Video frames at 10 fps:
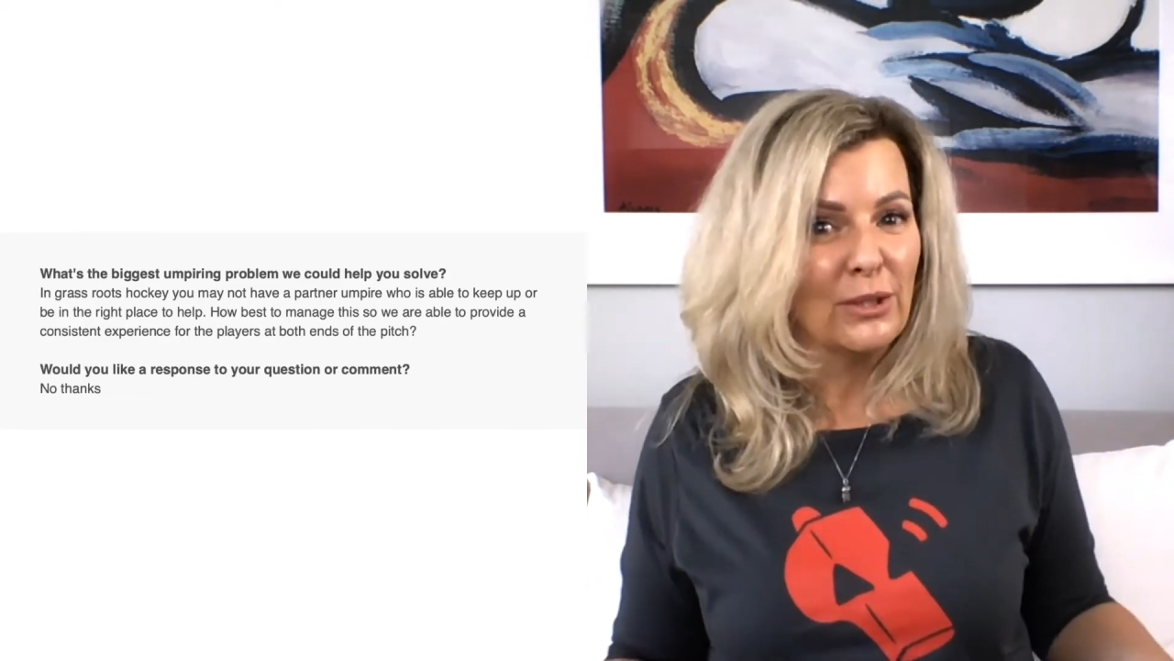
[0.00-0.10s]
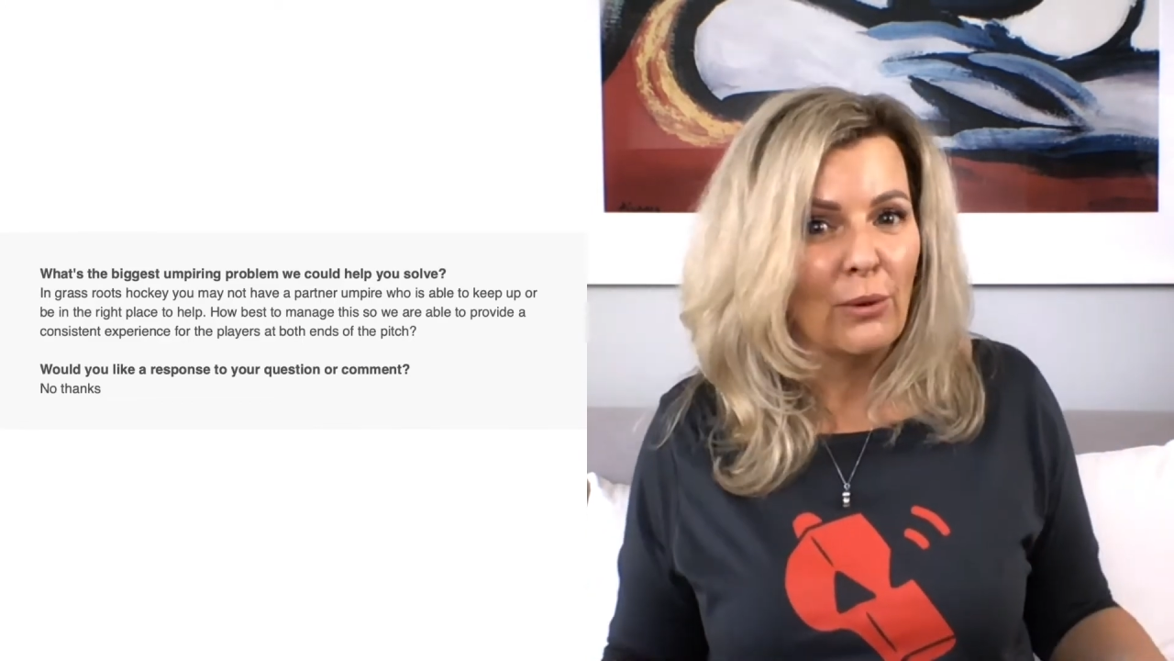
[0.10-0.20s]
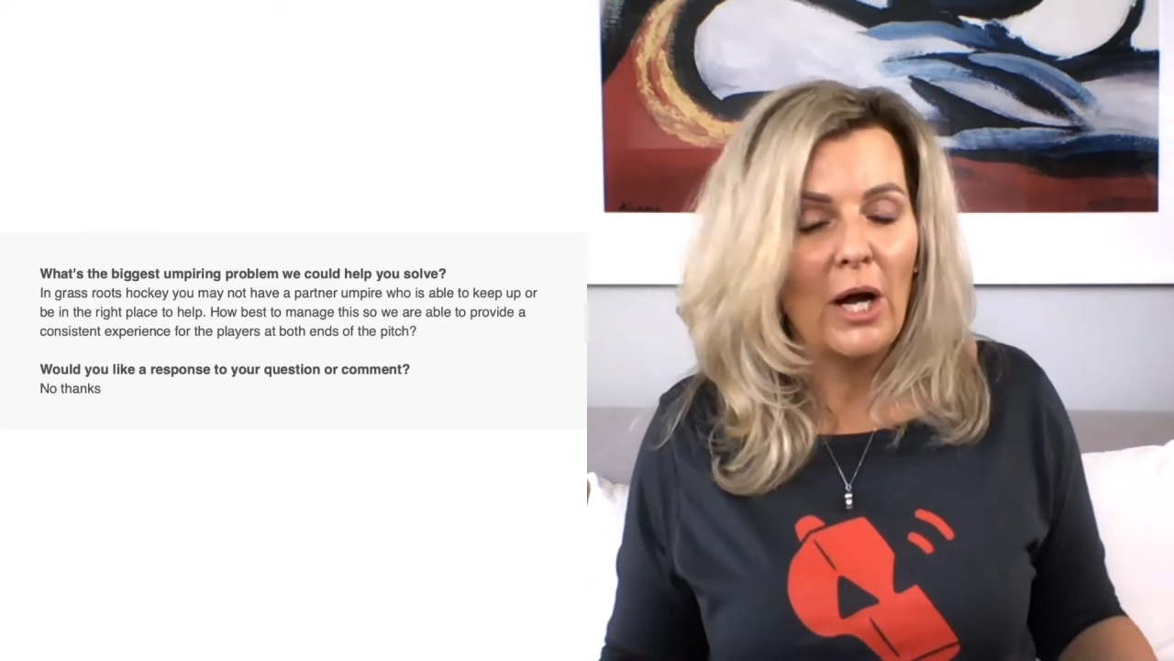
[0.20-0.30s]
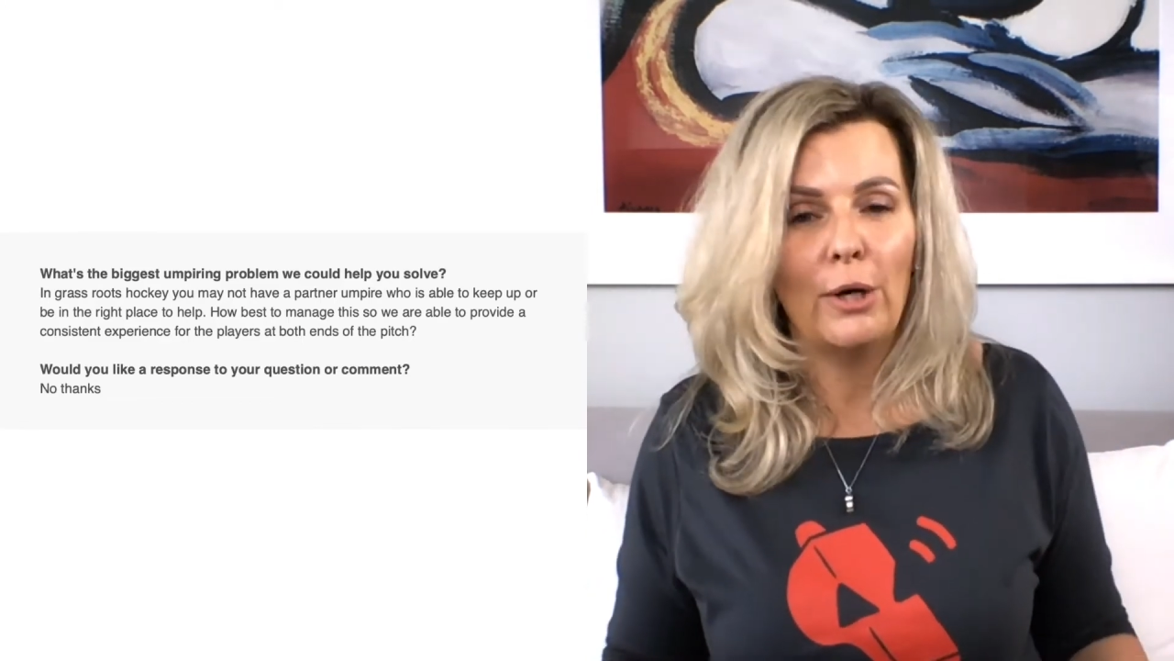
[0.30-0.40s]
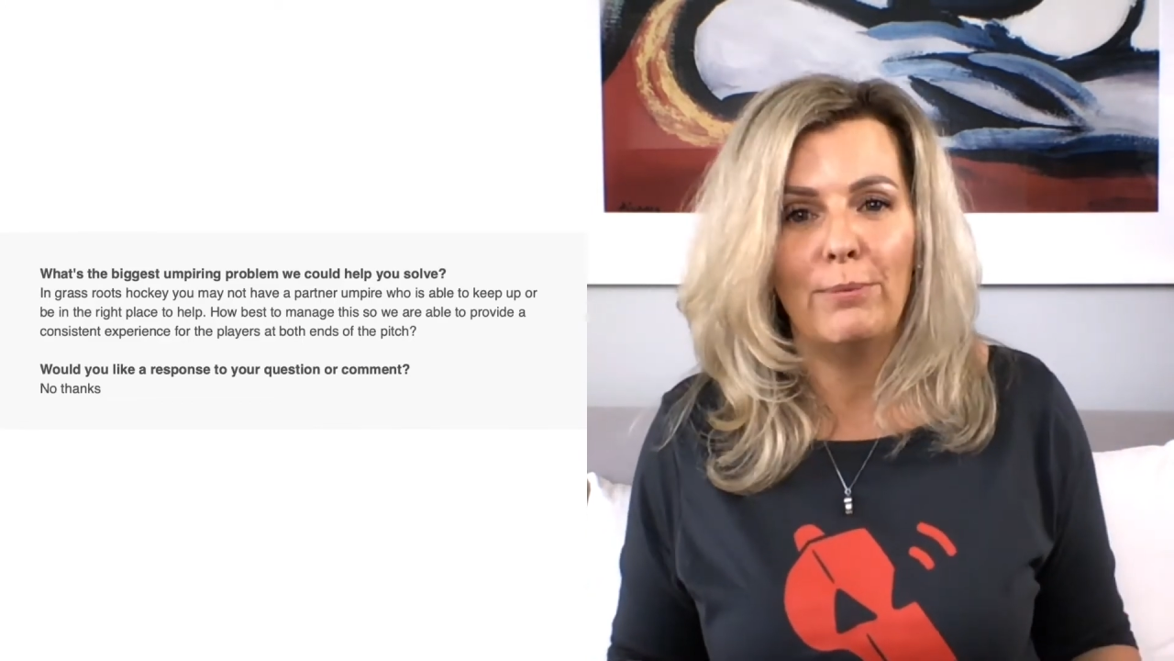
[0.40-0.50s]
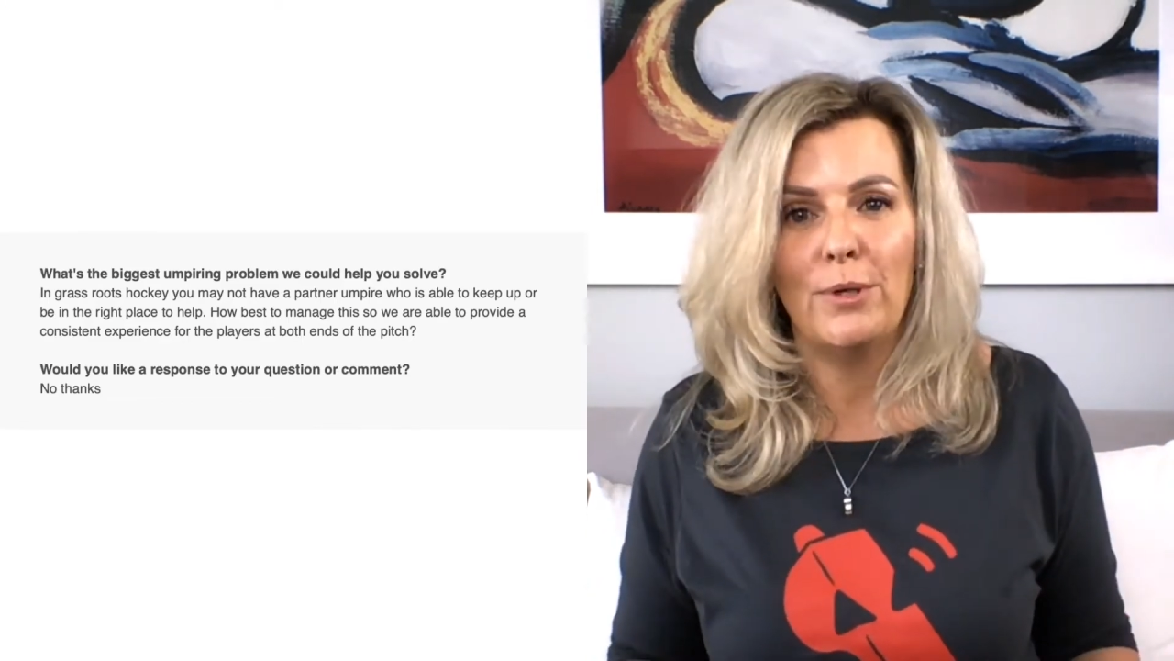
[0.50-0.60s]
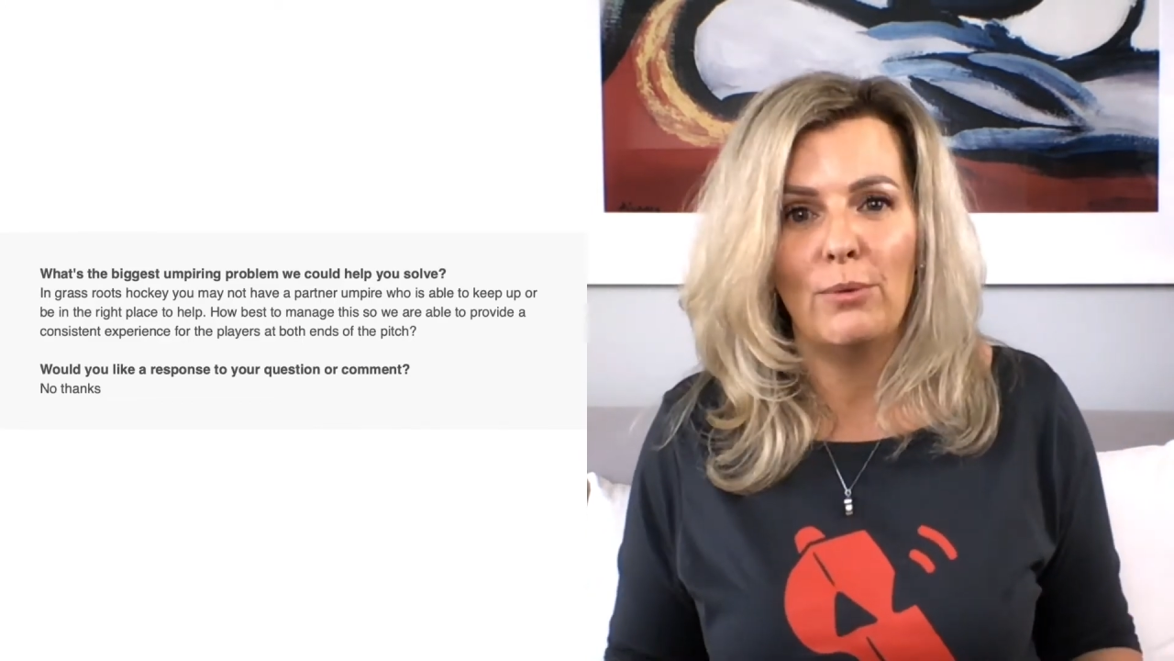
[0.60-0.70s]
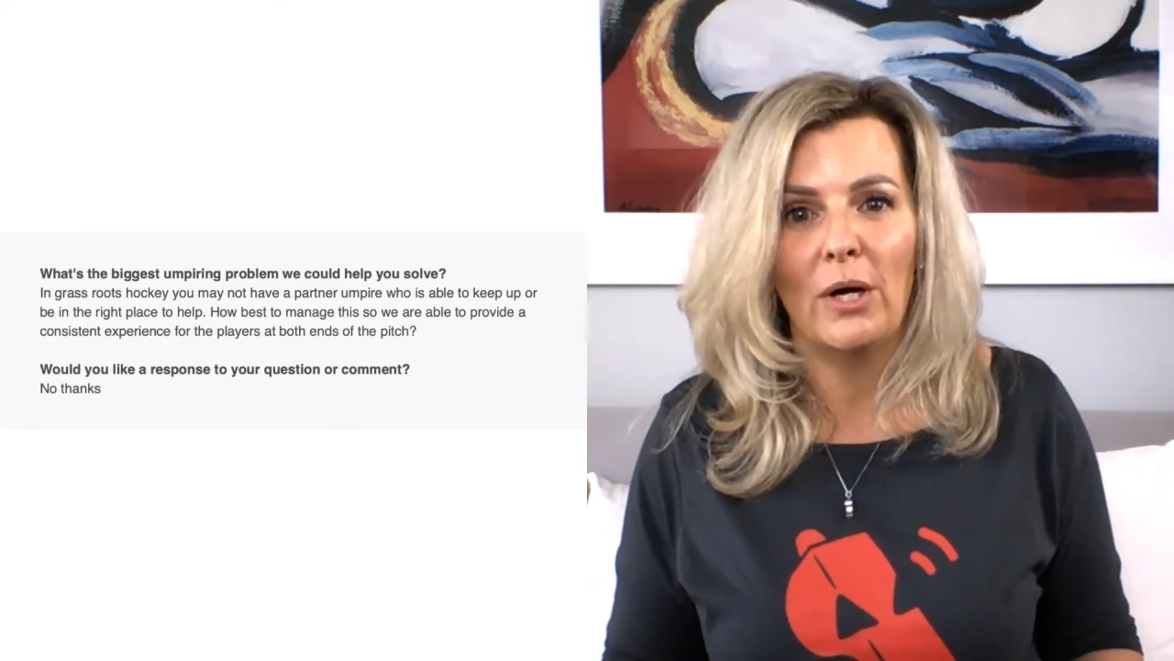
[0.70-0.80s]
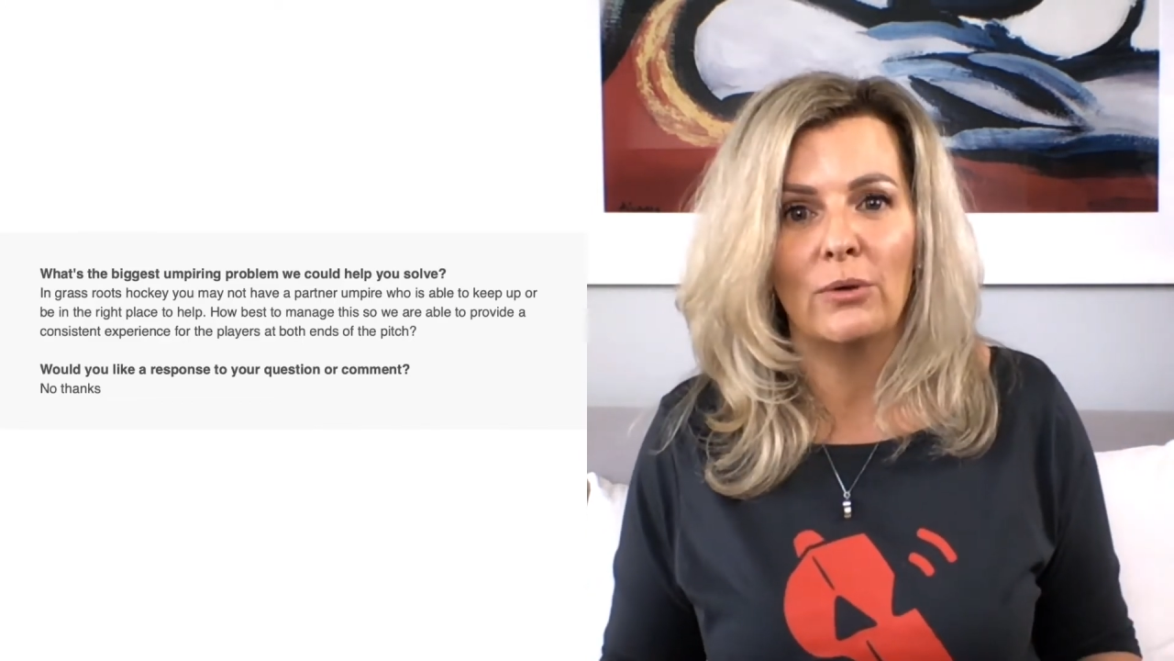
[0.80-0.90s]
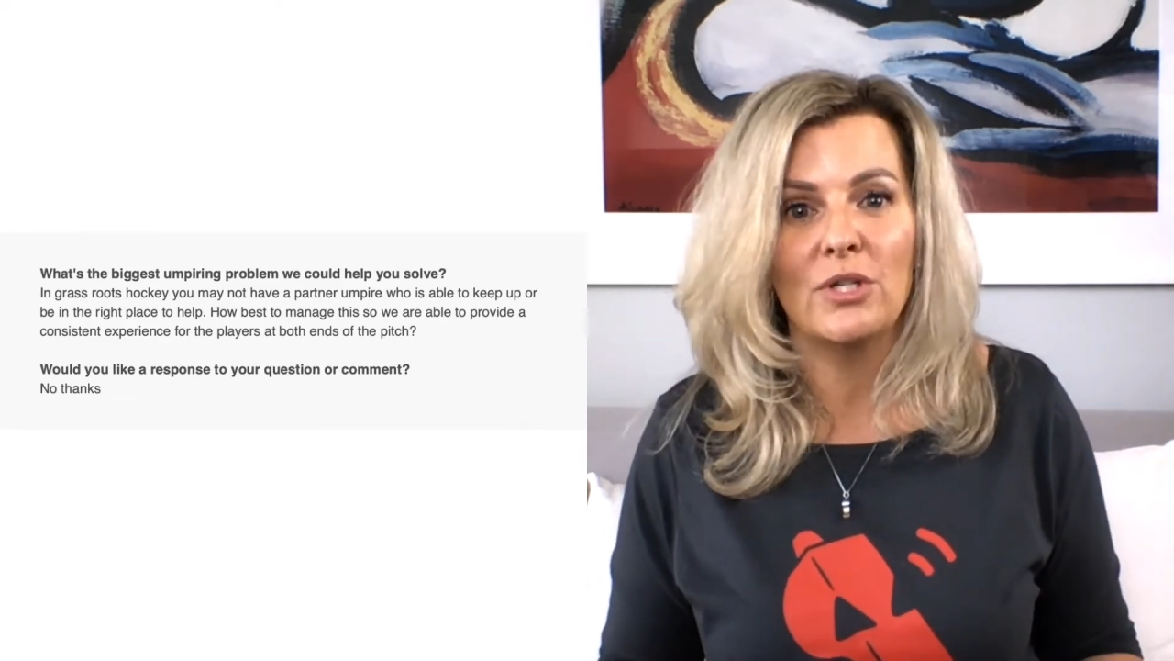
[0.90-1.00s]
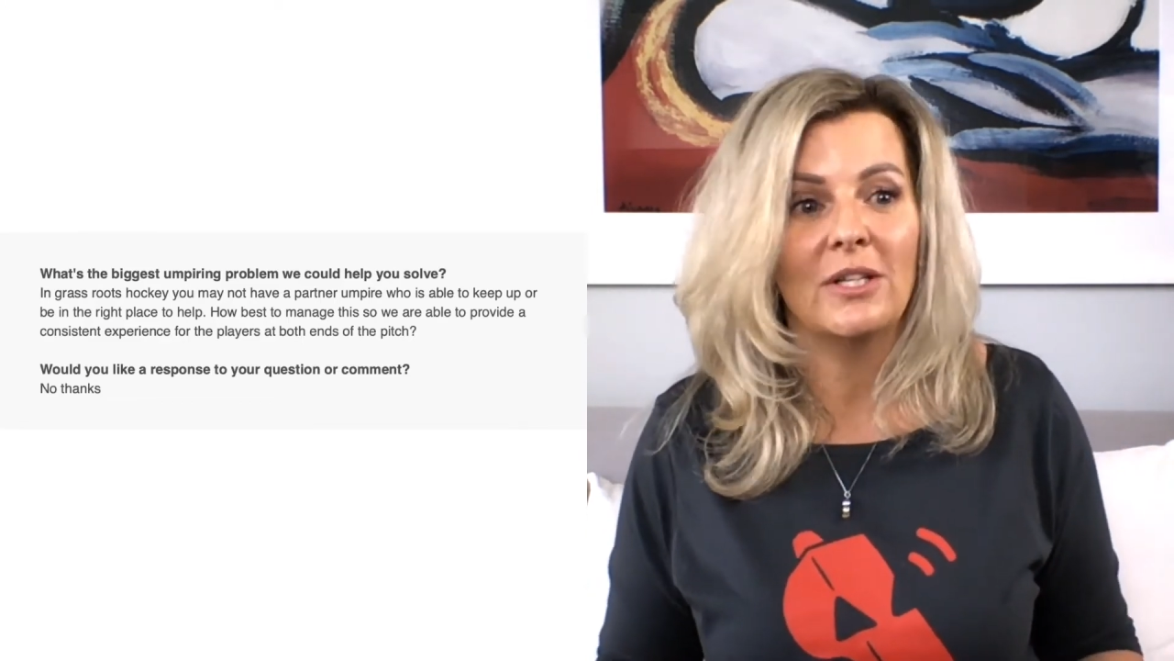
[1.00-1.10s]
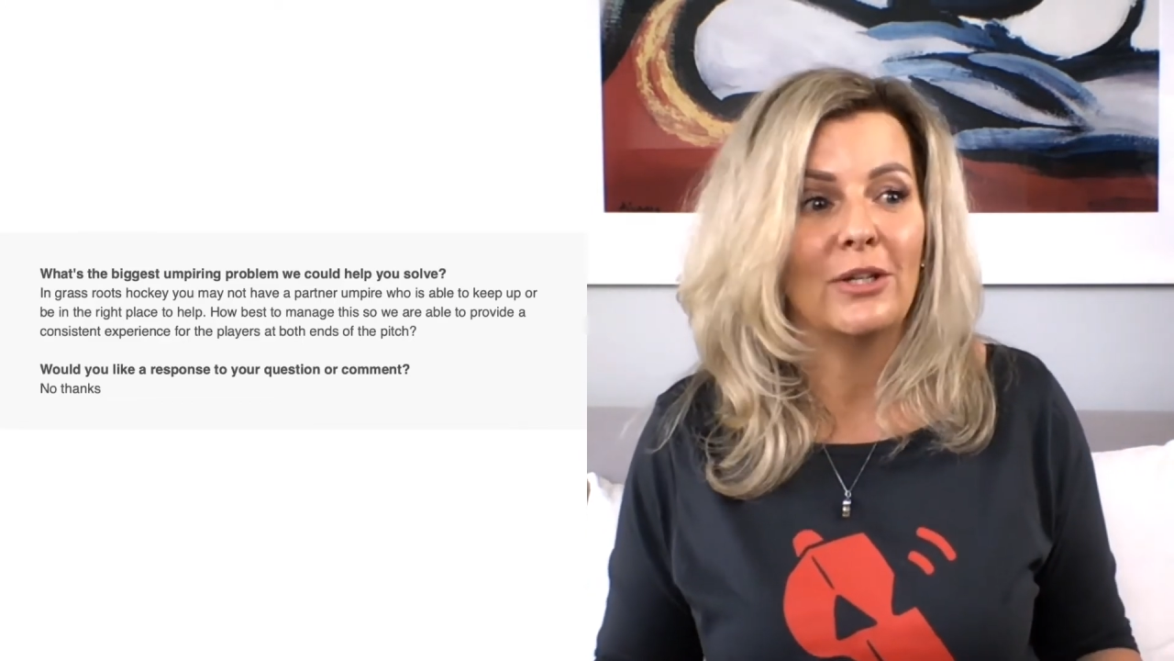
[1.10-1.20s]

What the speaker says: help you out.